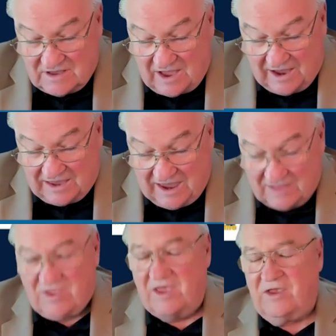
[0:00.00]
I
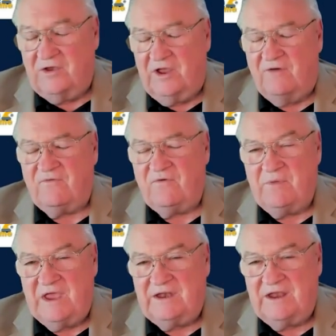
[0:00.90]
can't thank you enough for
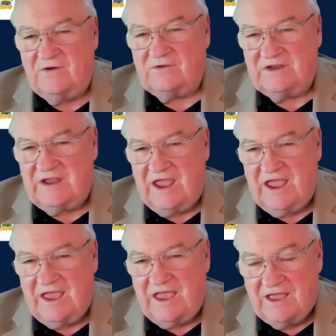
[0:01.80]
being here
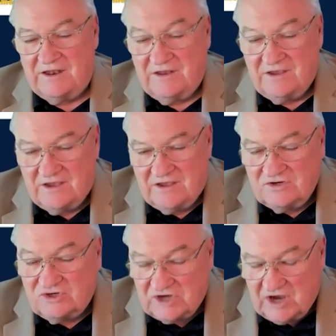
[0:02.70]
today and
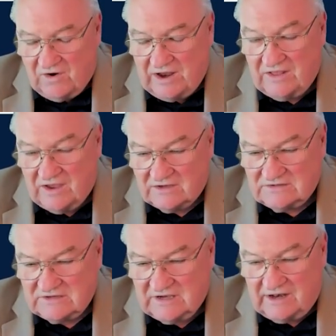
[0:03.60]
sharing
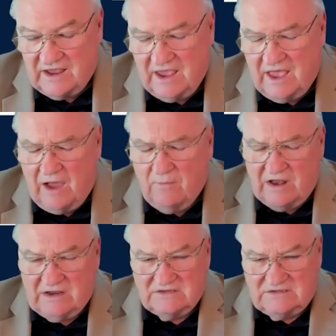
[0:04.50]
this. And I
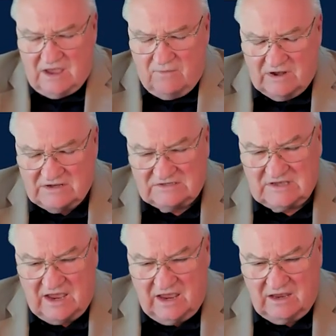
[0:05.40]
want to
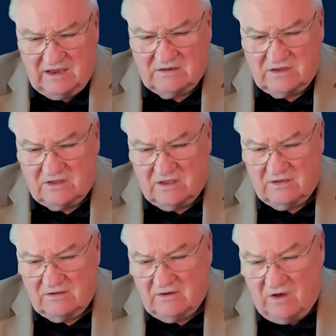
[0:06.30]
say
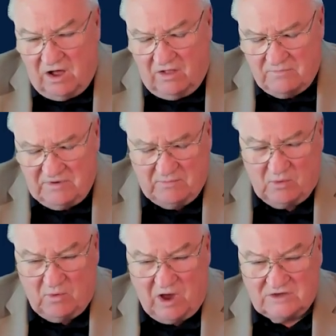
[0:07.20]
to all the
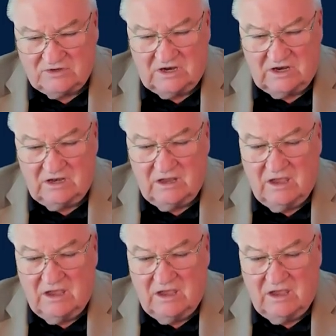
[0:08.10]
people watching,